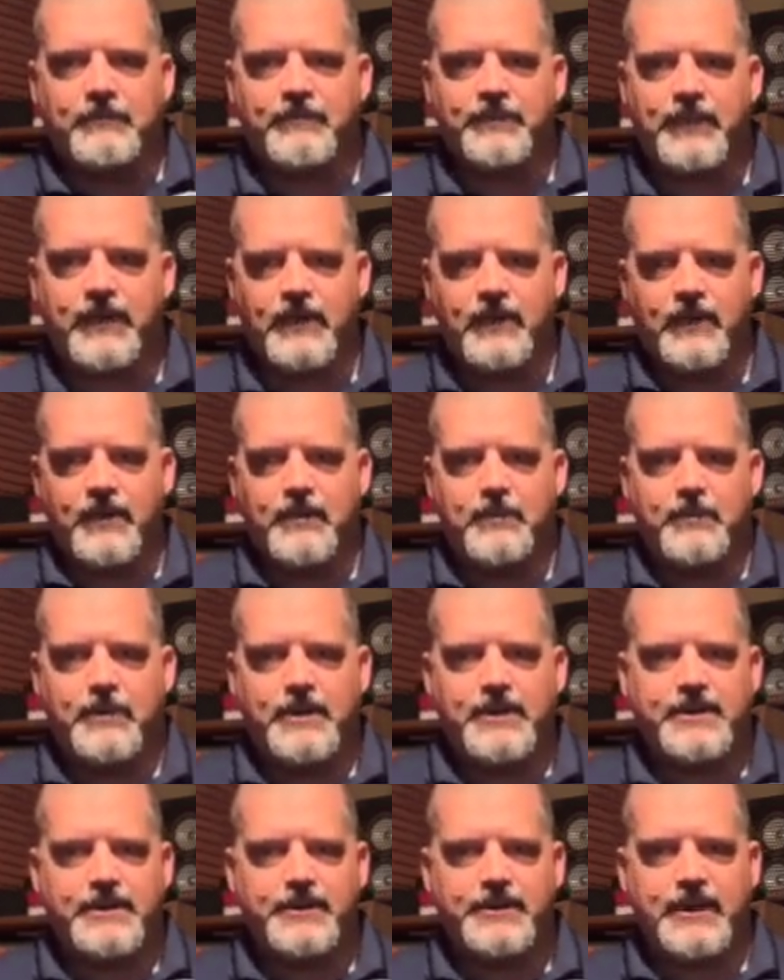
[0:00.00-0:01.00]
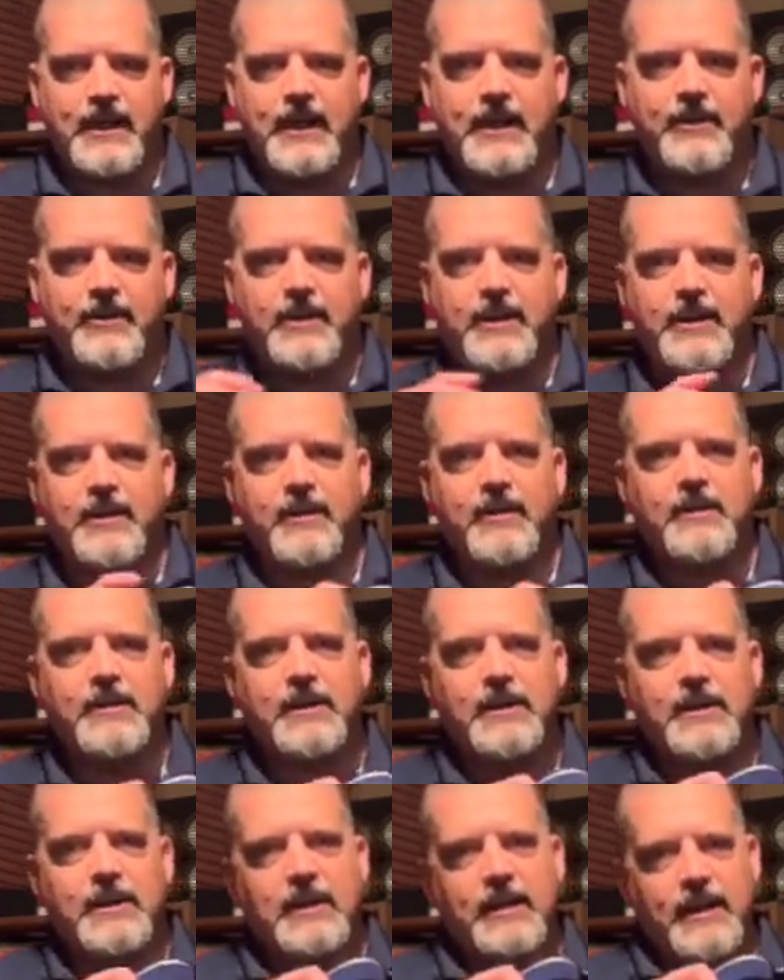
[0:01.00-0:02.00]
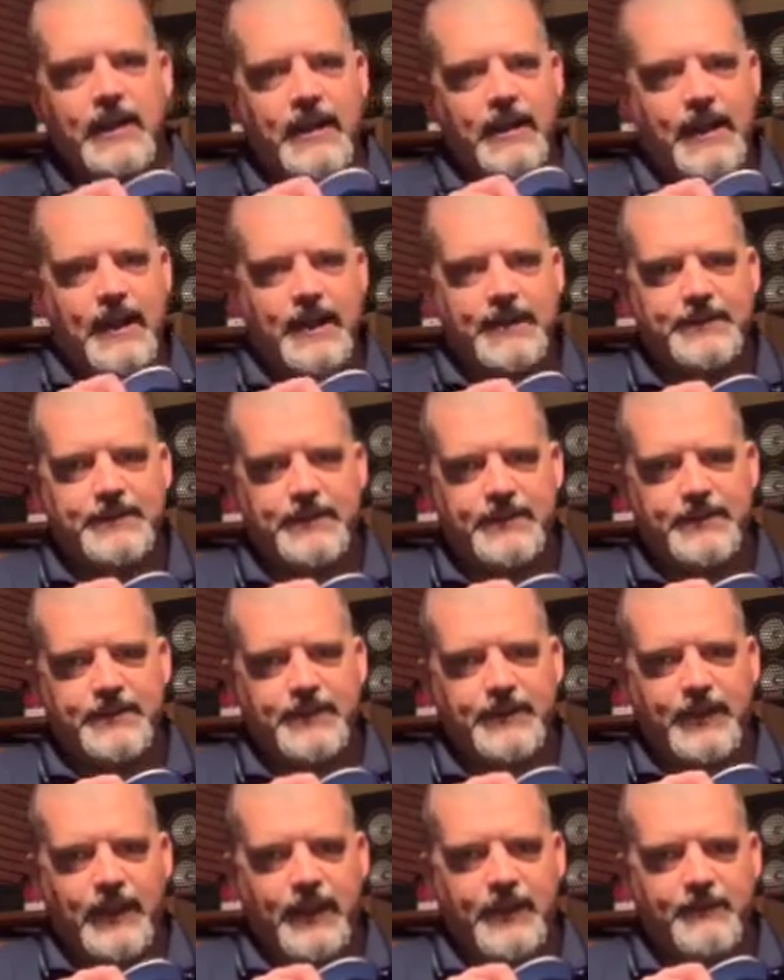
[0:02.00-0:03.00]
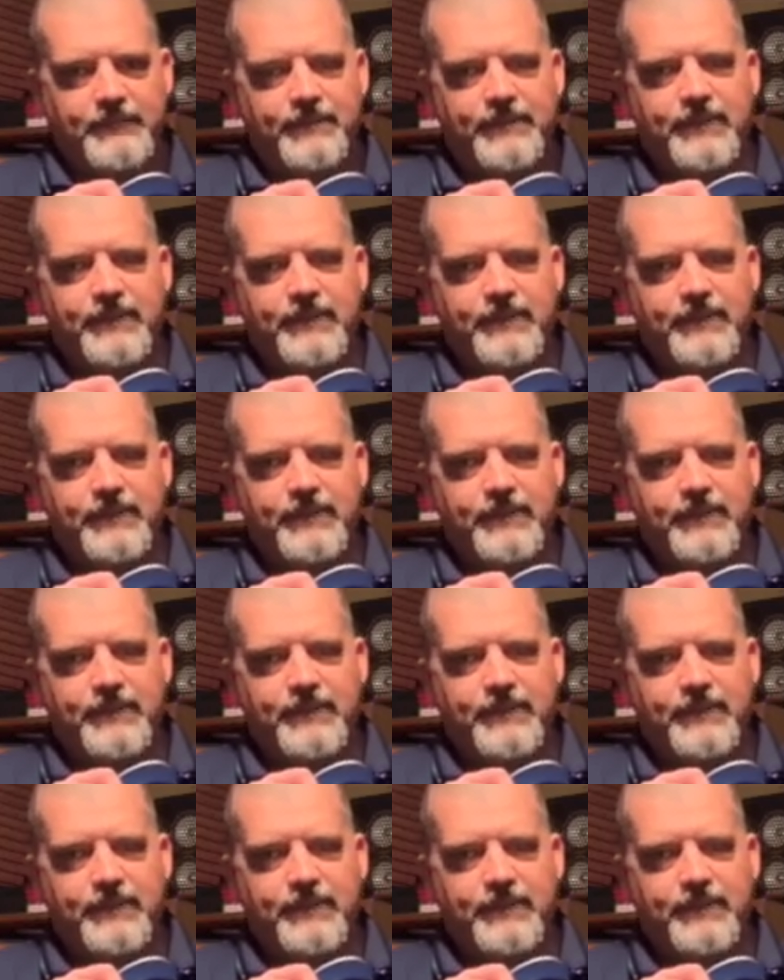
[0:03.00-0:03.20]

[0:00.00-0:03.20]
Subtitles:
Here, the bridge is staggered here, and as is the nut.